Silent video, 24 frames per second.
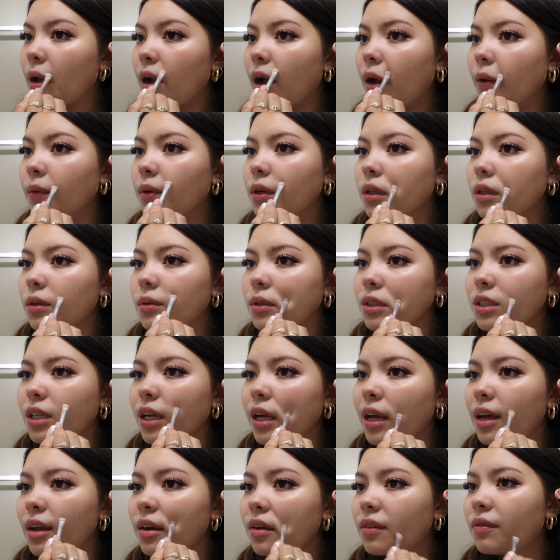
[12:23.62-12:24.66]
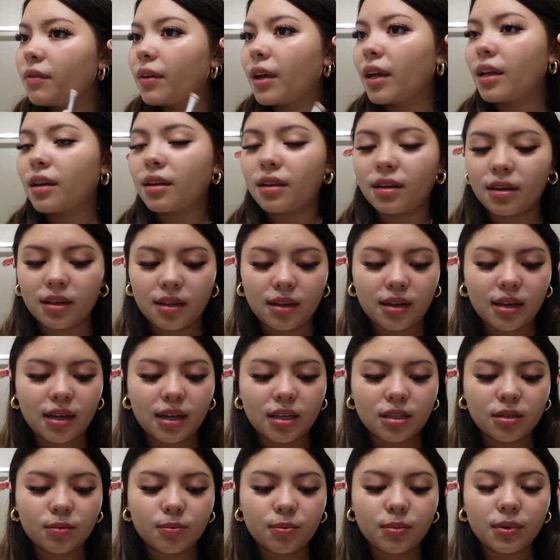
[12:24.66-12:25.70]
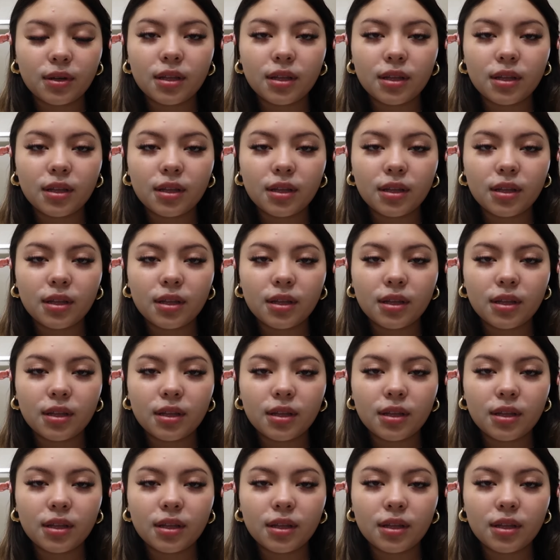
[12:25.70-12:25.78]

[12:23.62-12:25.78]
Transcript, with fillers: I really wish I had a vanity, guys.